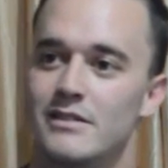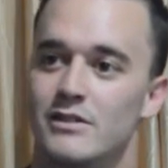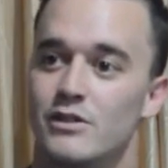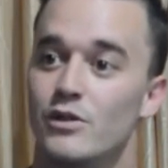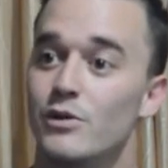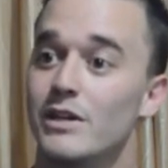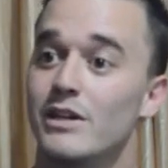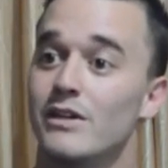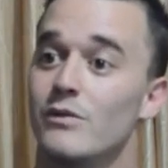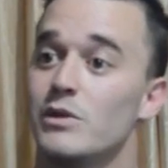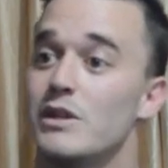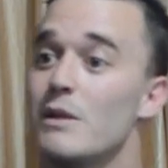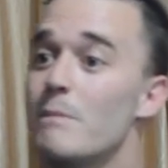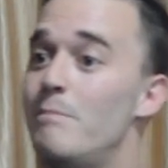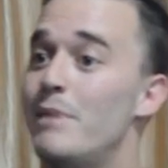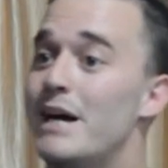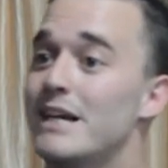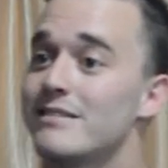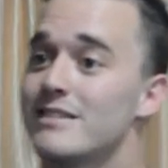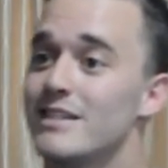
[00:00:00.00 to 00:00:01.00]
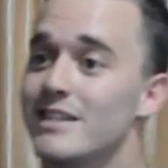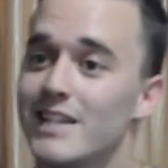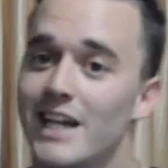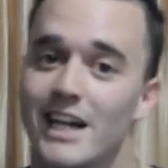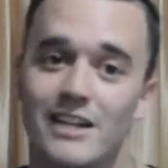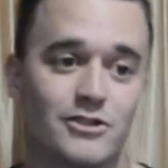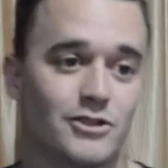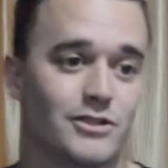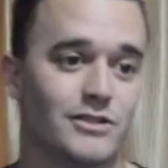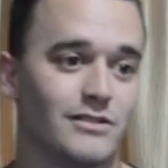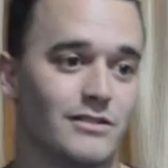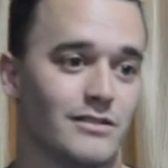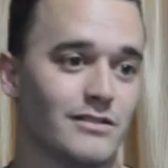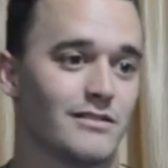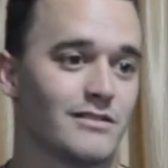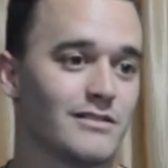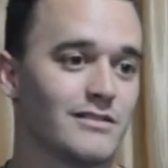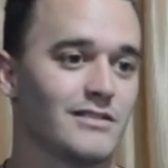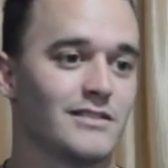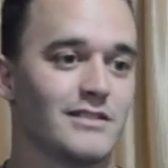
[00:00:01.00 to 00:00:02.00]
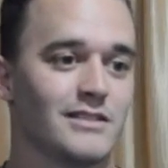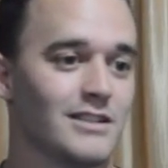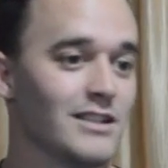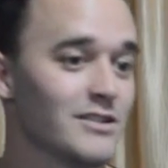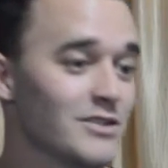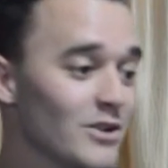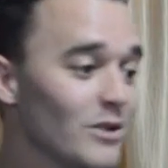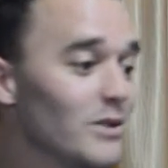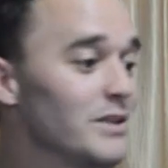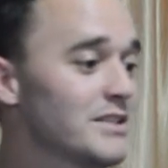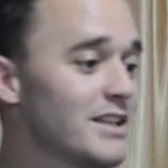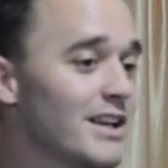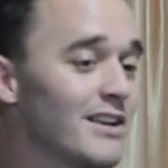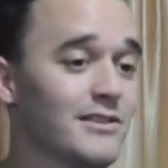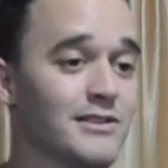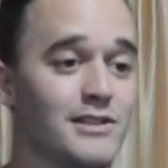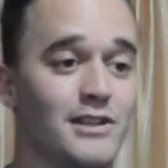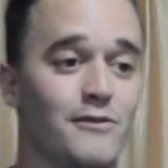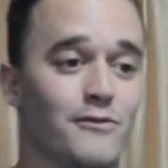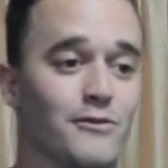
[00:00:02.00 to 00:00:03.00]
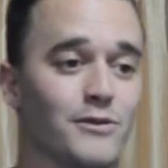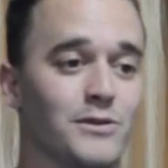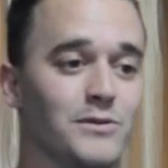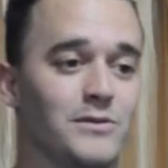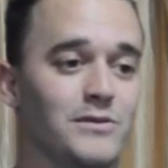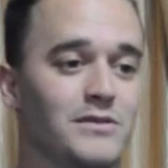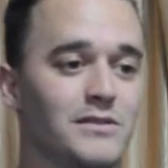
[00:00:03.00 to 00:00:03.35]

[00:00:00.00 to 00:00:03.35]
Doing it with the best intentions doesn't always guarantee fruit.